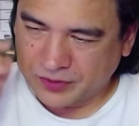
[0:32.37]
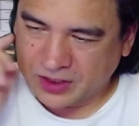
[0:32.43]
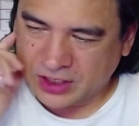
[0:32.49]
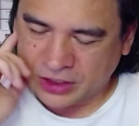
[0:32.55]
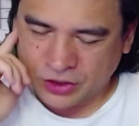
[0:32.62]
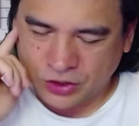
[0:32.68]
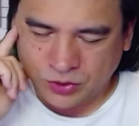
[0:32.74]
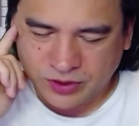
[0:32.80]

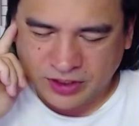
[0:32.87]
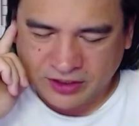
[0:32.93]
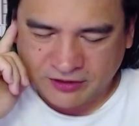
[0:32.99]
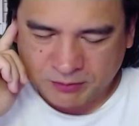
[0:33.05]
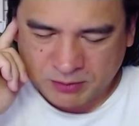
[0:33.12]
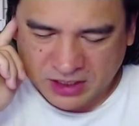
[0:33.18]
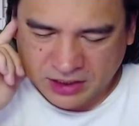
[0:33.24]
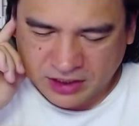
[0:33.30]
Can you give
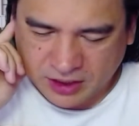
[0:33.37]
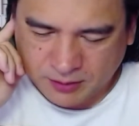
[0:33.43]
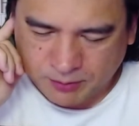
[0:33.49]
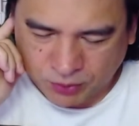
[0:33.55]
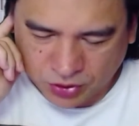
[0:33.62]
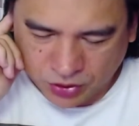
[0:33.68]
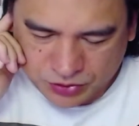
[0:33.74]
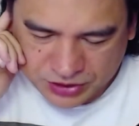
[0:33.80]
me the
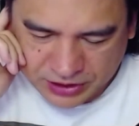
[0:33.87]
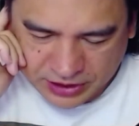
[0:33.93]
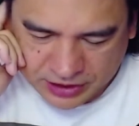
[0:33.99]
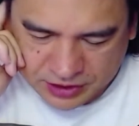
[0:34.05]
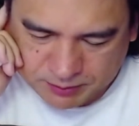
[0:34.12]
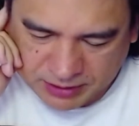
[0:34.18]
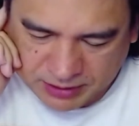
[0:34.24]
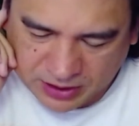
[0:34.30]

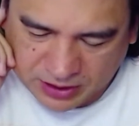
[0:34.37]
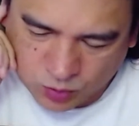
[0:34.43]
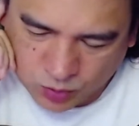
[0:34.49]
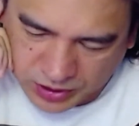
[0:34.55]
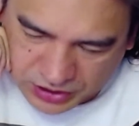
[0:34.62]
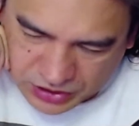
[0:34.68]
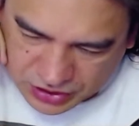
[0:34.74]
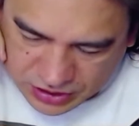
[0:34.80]
process by
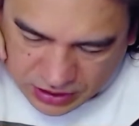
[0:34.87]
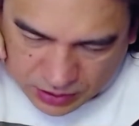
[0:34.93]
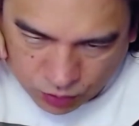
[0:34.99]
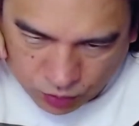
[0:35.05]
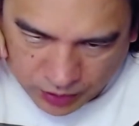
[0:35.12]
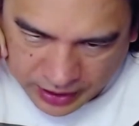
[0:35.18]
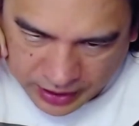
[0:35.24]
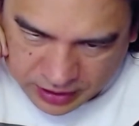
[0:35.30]
which
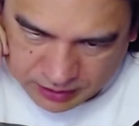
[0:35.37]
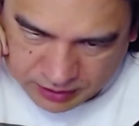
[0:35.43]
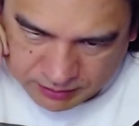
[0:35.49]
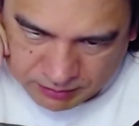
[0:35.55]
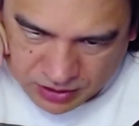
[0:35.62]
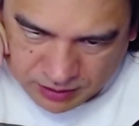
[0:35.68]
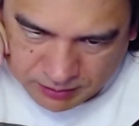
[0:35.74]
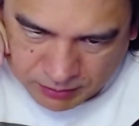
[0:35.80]

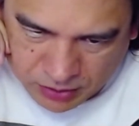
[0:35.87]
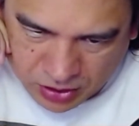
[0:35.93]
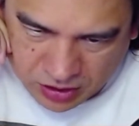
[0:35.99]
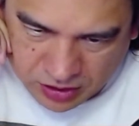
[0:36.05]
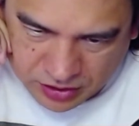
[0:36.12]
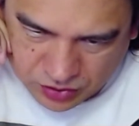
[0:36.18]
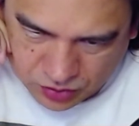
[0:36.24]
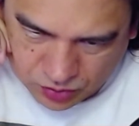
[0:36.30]
random
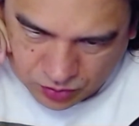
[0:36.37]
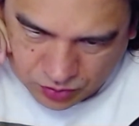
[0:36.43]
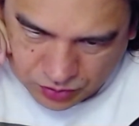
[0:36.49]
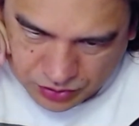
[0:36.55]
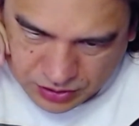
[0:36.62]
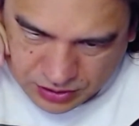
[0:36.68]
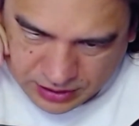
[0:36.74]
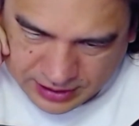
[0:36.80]

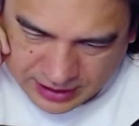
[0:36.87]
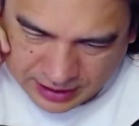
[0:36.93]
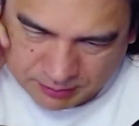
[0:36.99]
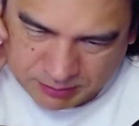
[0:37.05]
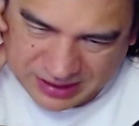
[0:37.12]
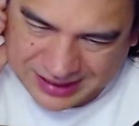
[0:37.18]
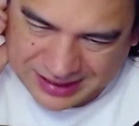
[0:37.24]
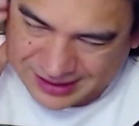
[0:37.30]
molecules can
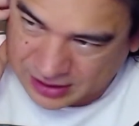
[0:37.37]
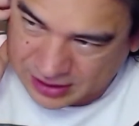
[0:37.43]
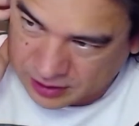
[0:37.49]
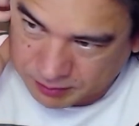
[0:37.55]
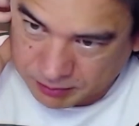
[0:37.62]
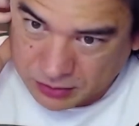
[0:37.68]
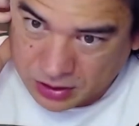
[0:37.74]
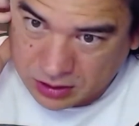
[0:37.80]

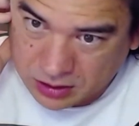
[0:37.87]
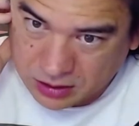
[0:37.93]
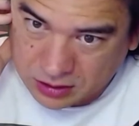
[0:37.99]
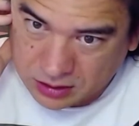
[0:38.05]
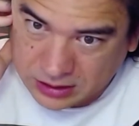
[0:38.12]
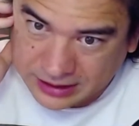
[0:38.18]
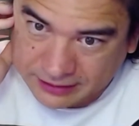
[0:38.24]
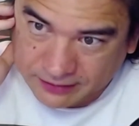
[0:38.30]
become
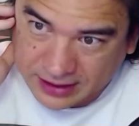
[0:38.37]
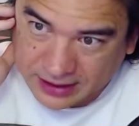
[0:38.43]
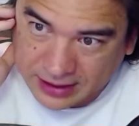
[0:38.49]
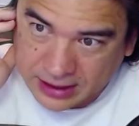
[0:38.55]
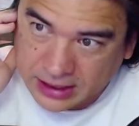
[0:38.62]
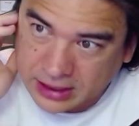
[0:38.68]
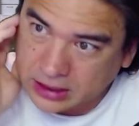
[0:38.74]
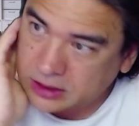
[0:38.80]
living
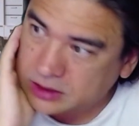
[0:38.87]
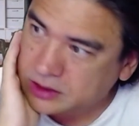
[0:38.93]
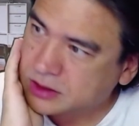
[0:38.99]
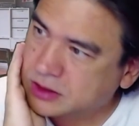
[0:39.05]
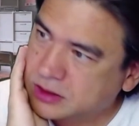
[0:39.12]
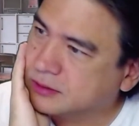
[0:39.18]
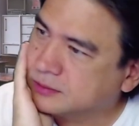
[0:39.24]
things?